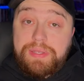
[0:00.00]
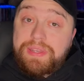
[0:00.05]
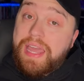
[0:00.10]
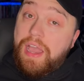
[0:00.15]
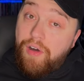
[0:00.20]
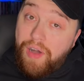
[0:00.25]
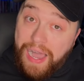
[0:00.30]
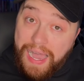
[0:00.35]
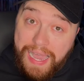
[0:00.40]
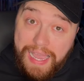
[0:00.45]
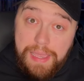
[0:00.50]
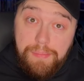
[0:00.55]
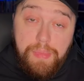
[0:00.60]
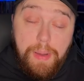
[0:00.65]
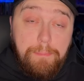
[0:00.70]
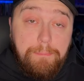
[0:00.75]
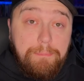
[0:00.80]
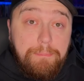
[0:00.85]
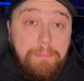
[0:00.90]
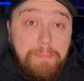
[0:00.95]
Now, I'm
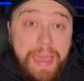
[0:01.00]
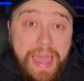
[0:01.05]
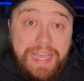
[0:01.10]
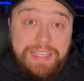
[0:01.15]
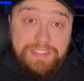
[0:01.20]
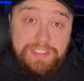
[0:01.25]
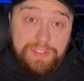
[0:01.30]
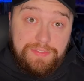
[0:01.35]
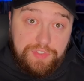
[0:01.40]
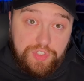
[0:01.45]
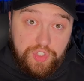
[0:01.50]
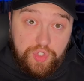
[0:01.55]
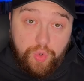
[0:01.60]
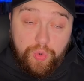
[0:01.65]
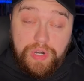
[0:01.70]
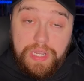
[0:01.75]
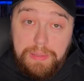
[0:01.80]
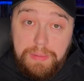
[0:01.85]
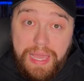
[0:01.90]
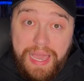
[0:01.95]
a massive
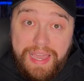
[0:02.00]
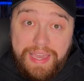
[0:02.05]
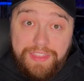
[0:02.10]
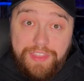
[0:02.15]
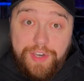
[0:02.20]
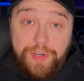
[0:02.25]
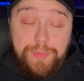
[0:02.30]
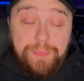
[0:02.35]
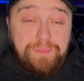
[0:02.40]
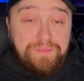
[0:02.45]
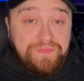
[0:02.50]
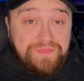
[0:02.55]
story guy, though.